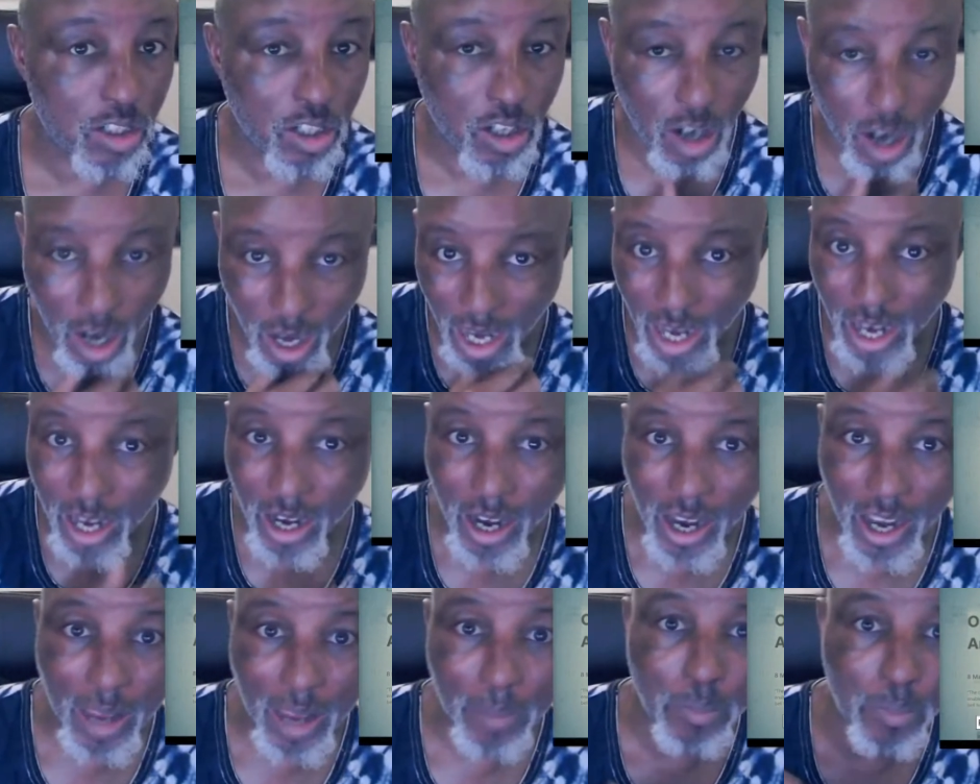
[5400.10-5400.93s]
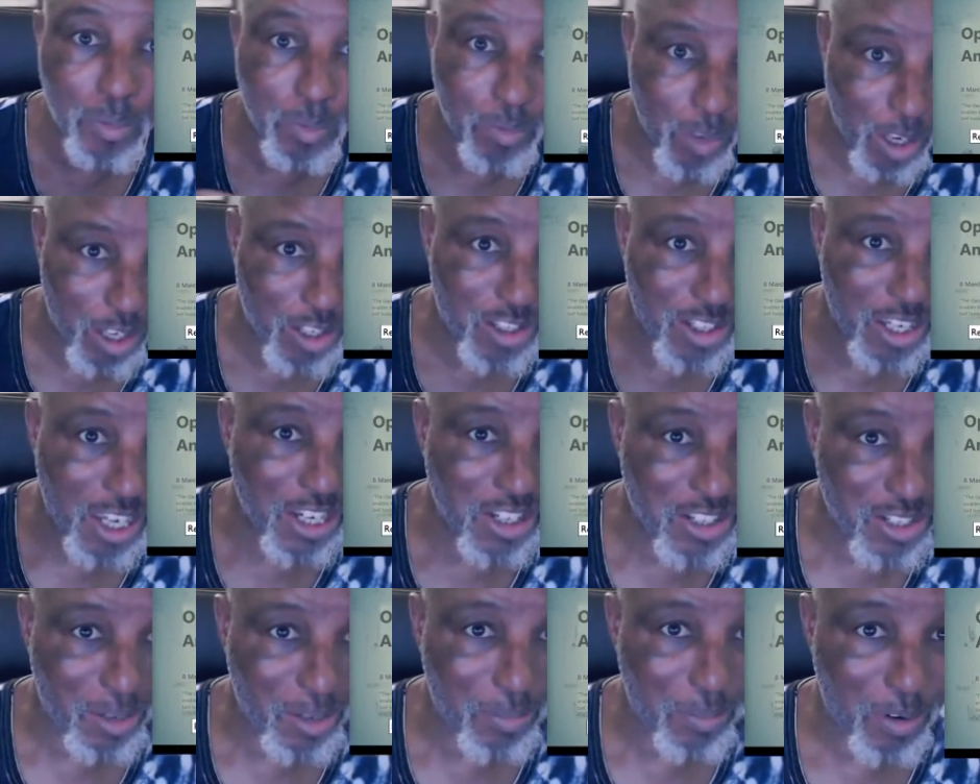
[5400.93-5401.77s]
I am in
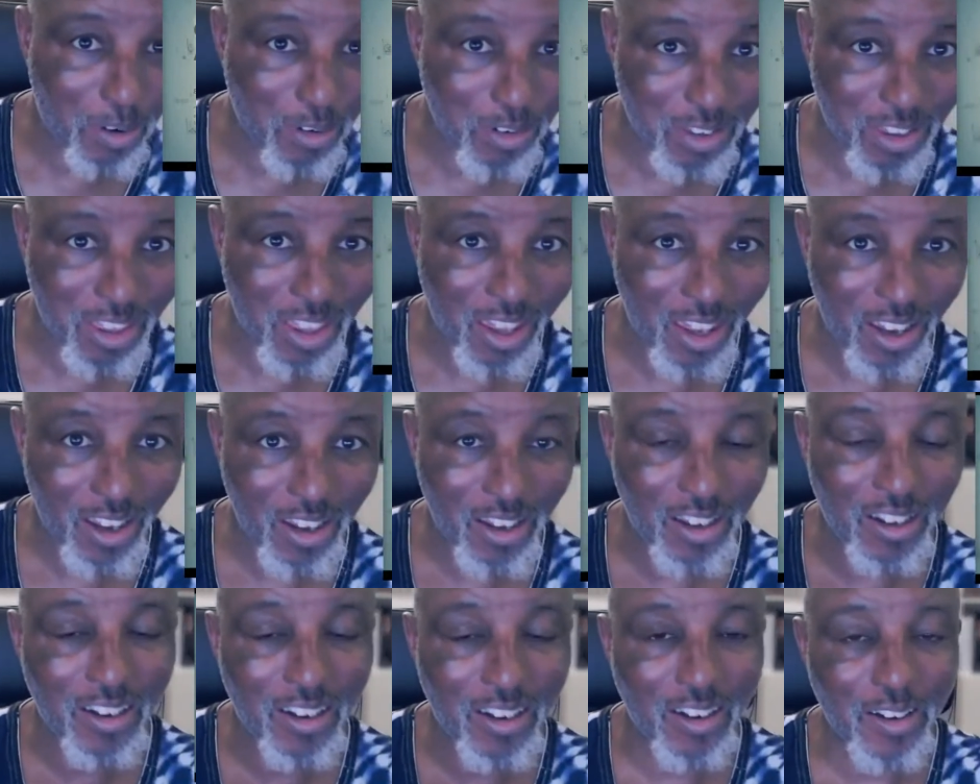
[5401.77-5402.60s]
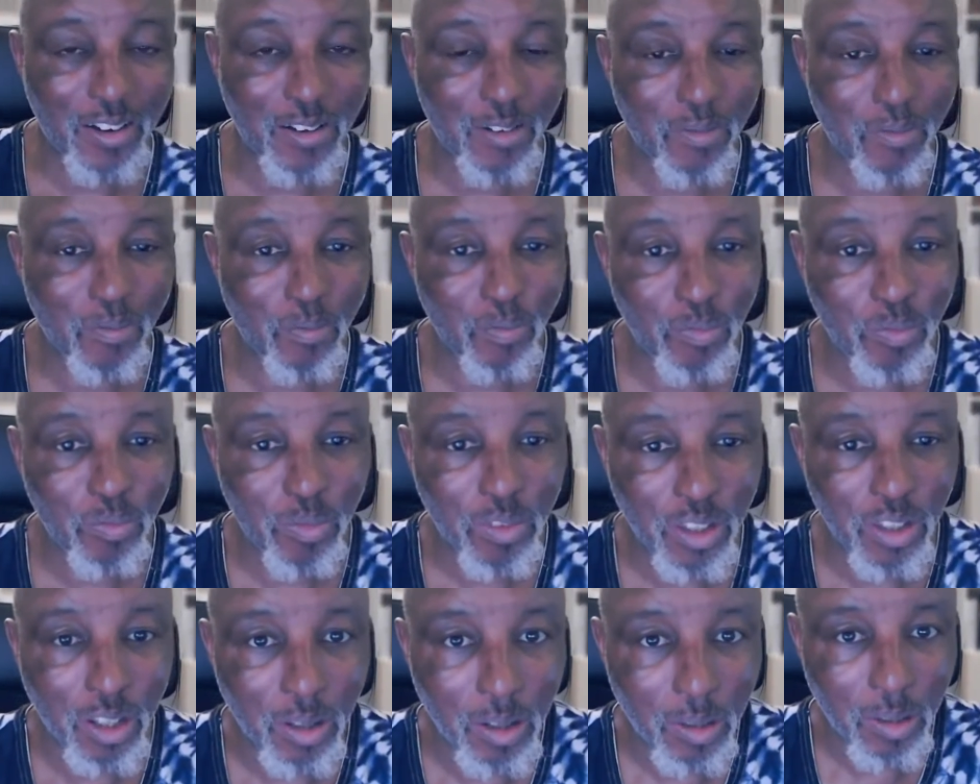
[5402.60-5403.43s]
teacher mode there.
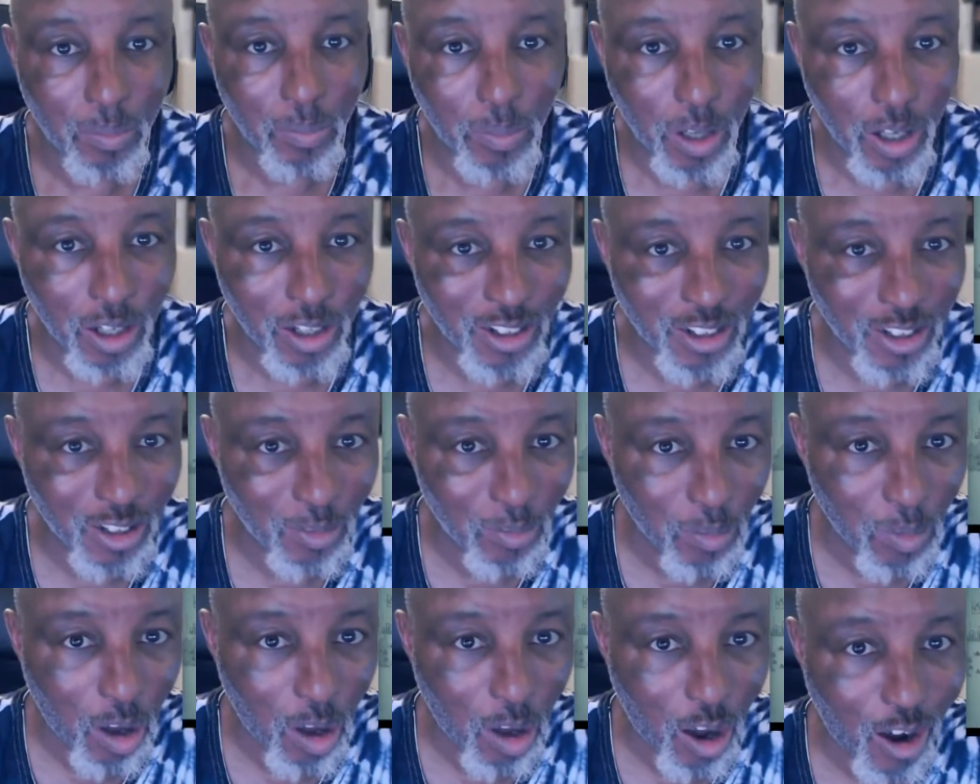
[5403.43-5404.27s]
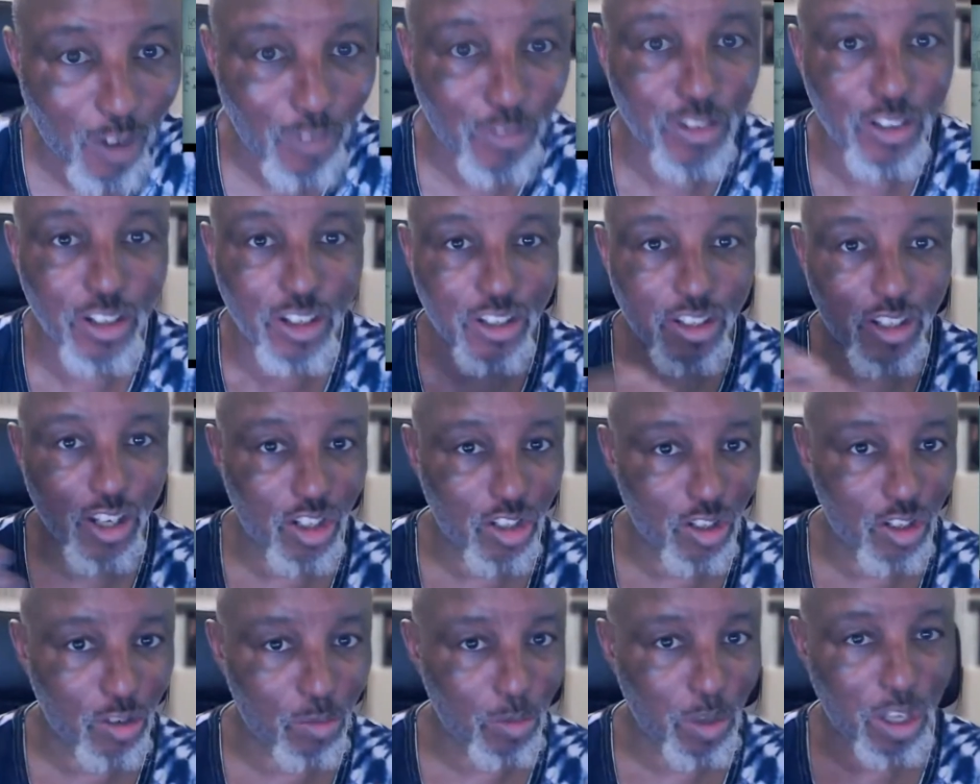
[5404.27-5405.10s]
But after the
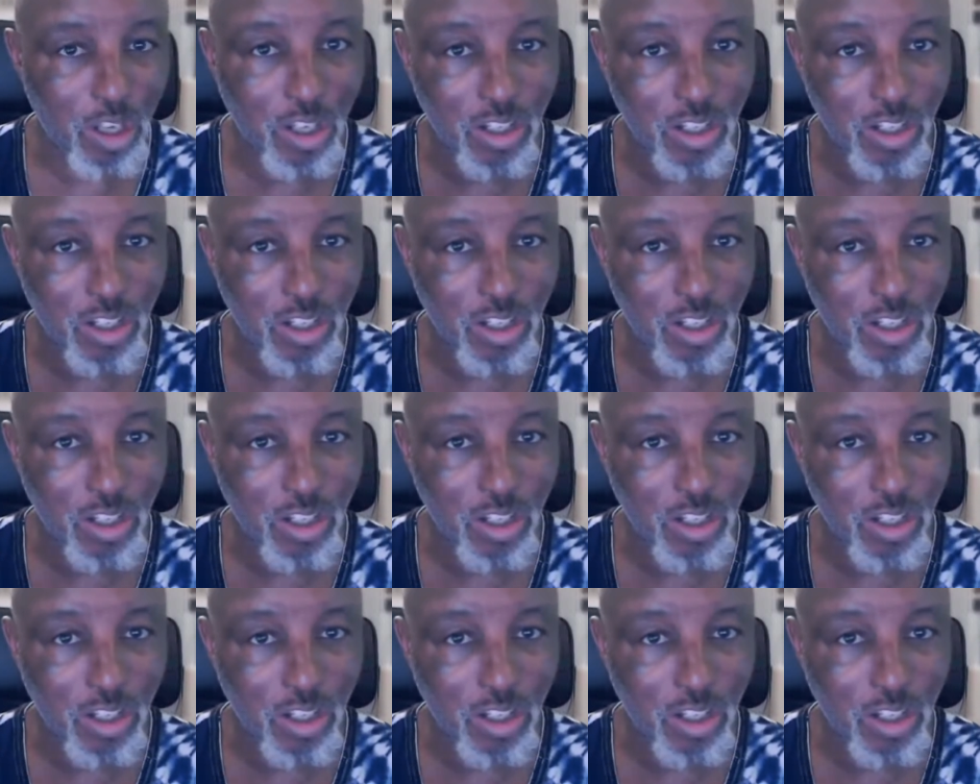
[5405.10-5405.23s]
session we can